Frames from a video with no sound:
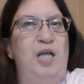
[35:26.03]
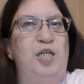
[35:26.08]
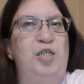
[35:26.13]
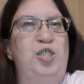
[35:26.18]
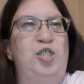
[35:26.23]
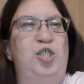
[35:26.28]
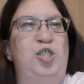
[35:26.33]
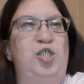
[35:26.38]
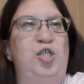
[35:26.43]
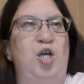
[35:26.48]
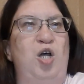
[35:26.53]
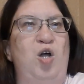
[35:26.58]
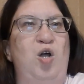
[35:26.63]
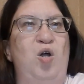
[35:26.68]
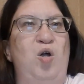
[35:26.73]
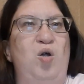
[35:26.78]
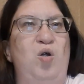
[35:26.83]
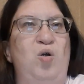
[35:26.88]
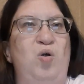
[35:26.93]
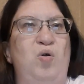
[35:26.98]

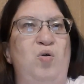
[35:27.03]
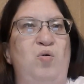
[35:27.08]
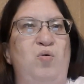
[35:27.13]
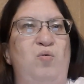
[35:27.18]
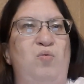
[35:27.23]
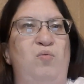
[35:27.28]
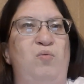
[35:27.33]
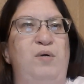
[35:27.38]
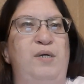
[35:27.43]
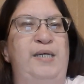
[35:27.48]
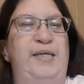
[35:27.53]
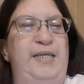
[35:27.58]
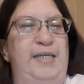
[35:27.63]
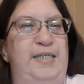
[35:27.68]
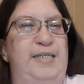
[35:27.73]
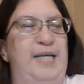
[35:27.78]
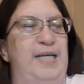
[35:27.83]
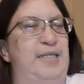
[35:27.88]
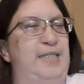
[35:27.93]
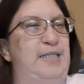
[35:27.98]
So he
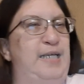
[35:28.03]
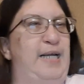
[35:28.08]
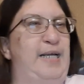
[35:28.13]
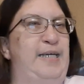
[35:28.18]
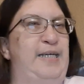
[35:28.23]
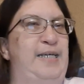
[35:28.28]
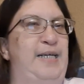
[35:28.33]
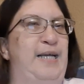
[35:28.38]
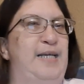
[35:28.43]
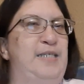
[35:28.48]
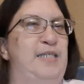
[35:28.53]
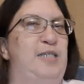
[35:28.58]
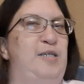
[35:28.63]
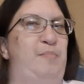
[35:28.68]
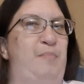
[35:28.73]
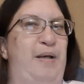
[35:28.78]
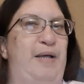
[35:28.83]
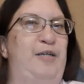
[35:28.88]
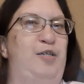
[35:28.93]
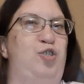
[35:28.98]
did say he has
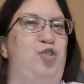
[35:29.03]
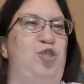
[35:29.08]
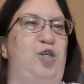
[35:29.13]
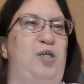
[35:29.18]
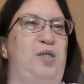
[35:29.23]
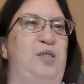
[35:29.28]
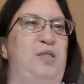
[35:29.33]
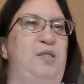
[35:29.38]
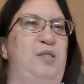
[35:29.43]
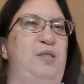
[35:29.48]
dementia.